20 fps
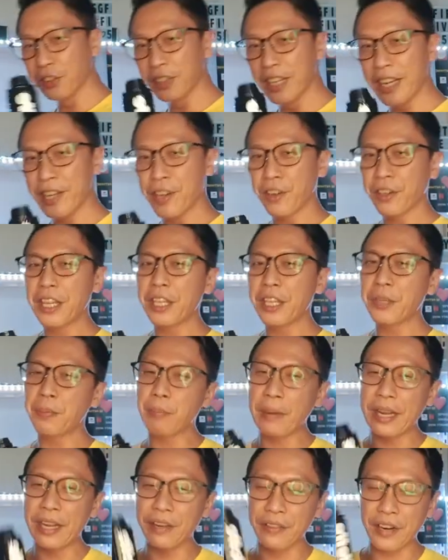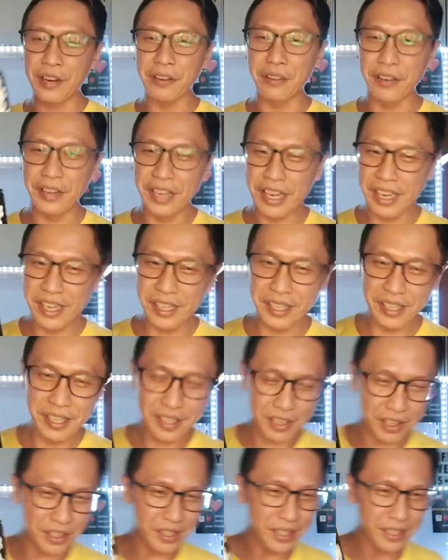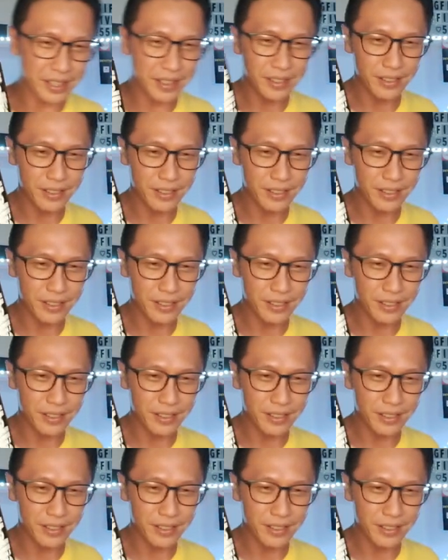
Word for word: don't let your kids play around with this, because